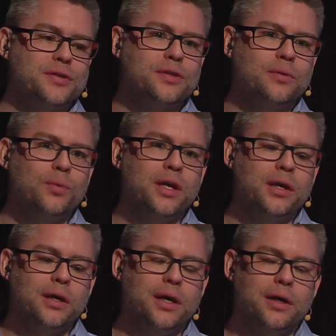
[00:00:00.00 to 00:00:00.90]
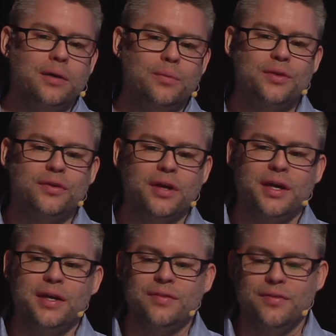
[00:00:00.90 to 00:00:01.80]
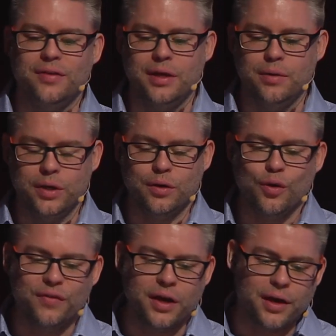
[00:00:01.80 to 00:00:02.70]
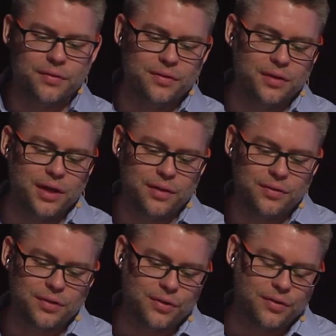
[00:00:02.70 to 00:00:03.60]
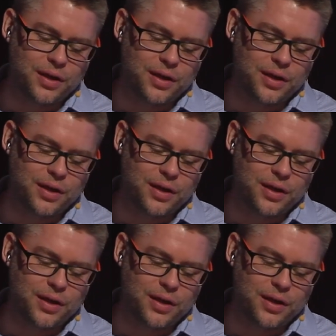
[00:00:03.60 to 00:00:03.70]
So we took a hit when COVID entered,